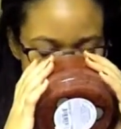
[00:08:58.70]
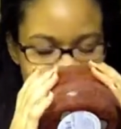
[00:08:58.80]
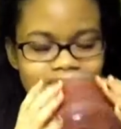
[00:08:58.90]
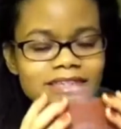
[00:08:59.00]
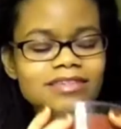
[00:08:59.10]

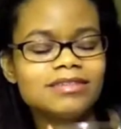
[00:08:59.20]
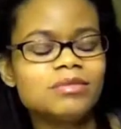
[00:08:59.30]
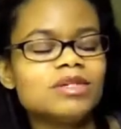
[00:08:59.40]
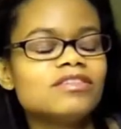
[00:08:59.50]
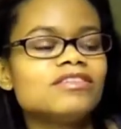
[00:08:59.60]
And it
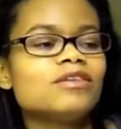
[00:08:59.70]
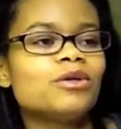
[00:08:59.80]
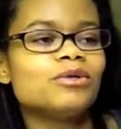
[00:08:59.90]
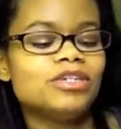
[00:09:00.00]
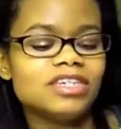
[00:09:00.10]
smells so
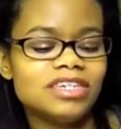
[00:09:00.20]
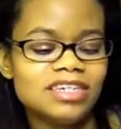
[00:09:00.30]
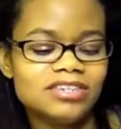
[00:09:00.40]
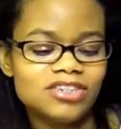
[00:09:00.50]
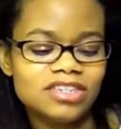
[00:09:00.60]
good.
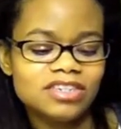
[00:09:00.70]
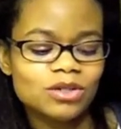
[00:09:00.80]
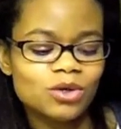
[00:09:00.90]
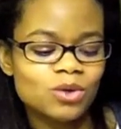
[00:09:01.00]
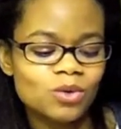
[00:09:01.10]
It's
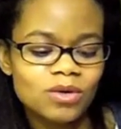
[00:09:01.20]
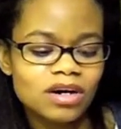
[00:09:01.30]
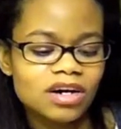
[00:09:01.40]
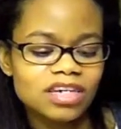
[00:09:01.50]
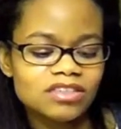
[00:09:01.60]
so,
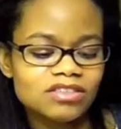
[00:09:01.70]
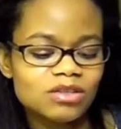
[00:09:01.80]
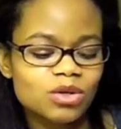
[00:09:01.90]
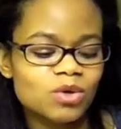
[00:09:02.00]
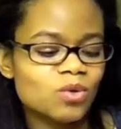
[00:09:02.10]
I
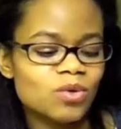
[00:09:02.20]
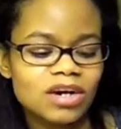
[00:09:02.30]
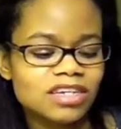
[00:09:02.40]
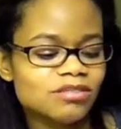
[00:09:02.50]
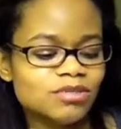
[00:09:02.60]

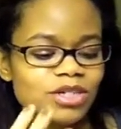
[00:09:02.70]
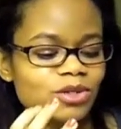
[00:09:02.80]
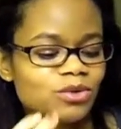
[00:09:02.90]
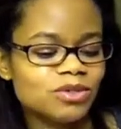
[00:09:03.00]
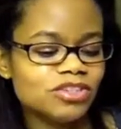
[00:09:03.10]
don't
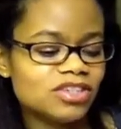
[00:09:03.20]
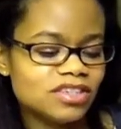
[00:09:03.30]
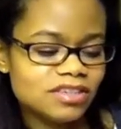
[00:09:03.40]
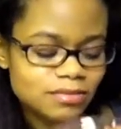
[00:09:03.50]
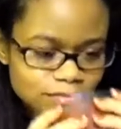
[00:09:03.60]
know, just